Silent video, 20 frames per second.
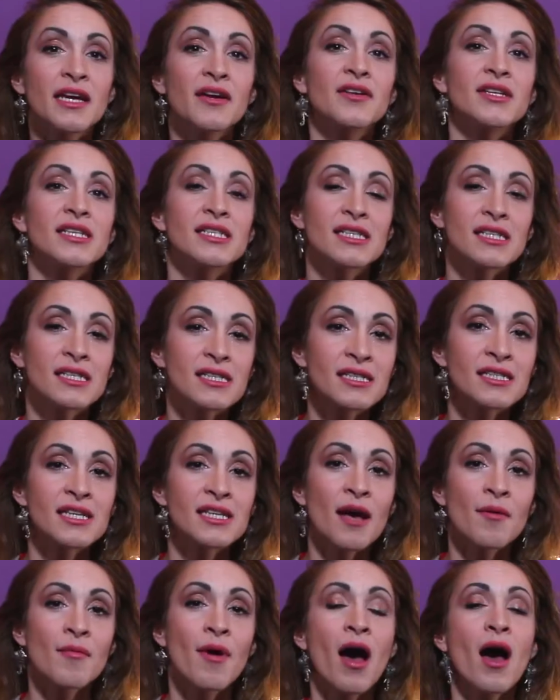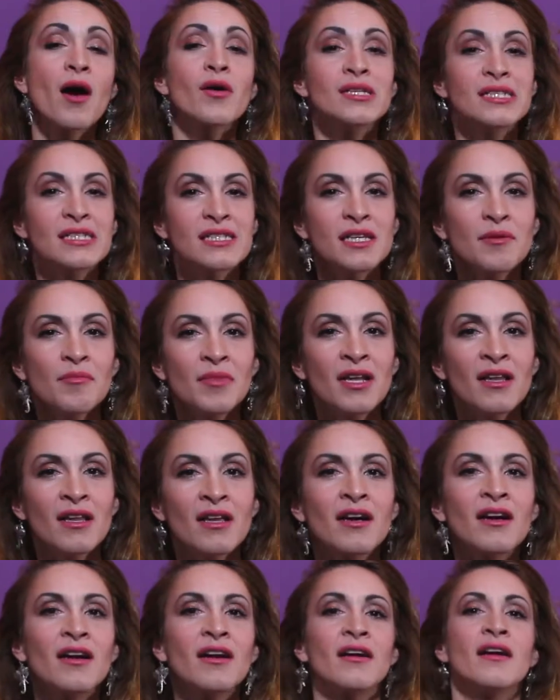There is a somehow
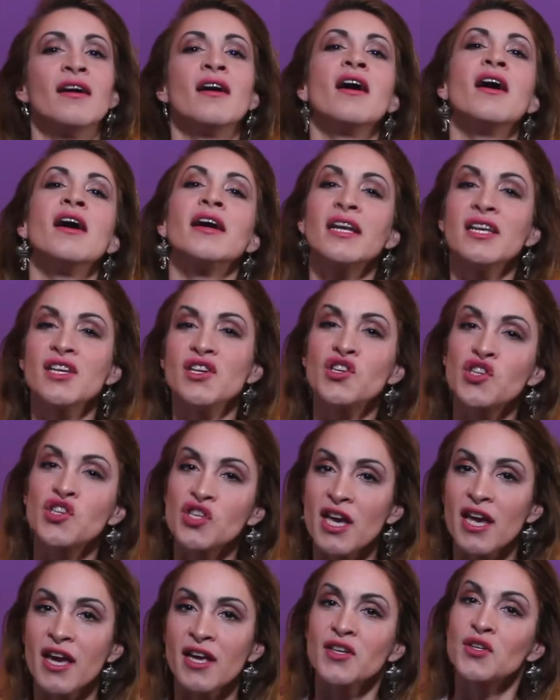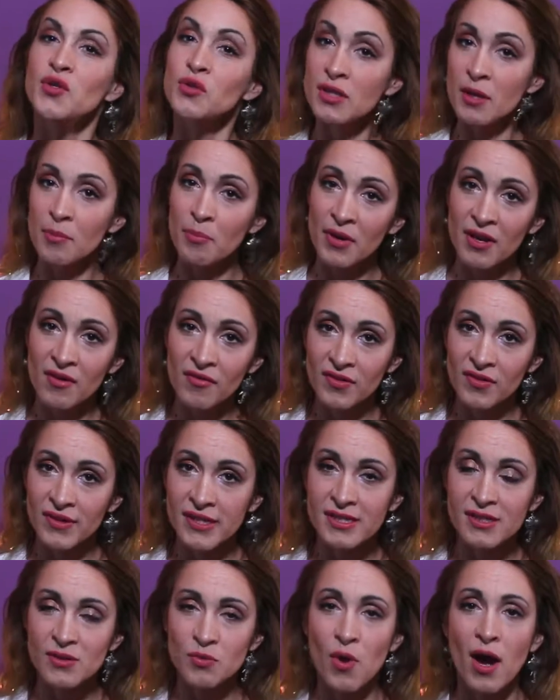similar cliché to the
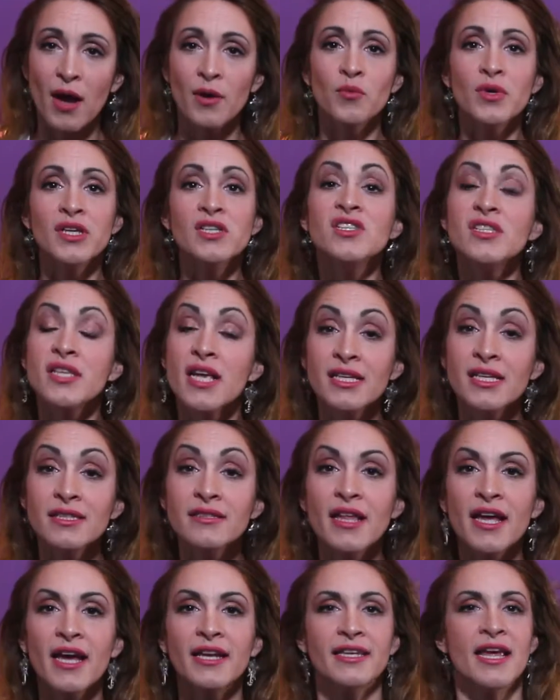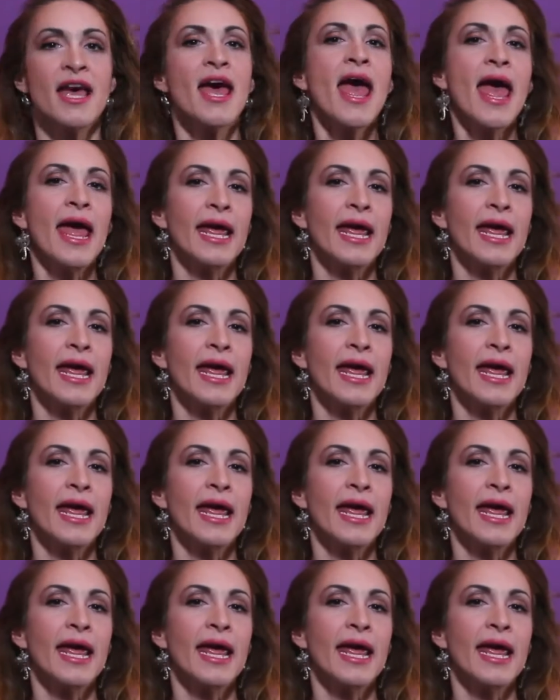previous one, which says that